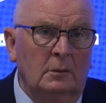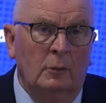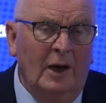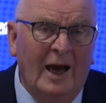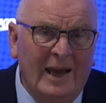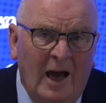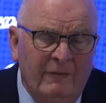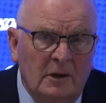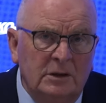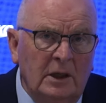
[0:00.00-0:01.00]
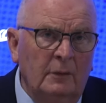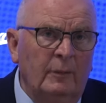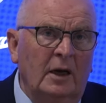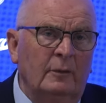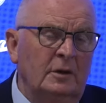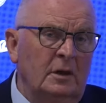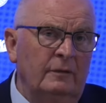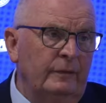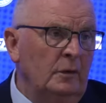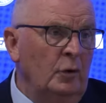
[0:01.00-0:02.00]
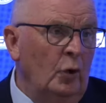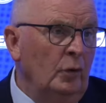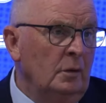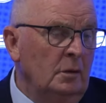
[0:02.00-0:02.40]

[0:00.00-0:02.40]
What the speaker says: Will I ever say anything bad about Dave? No.